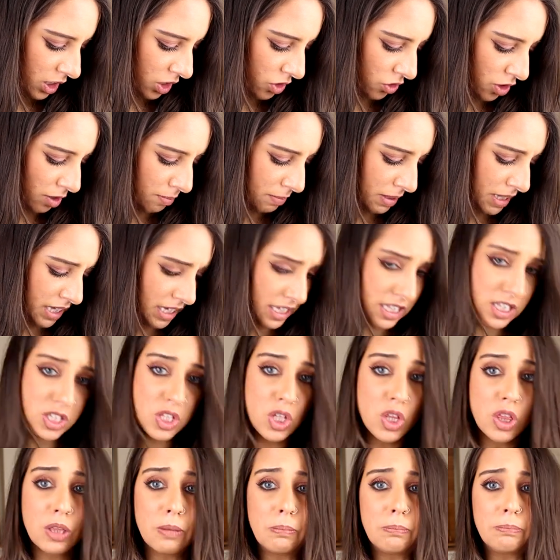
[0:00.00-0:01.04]
Crummies
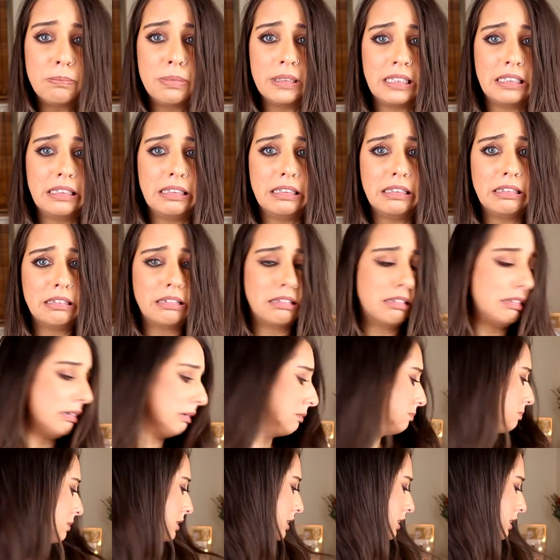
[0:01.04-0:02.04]
on the bed, that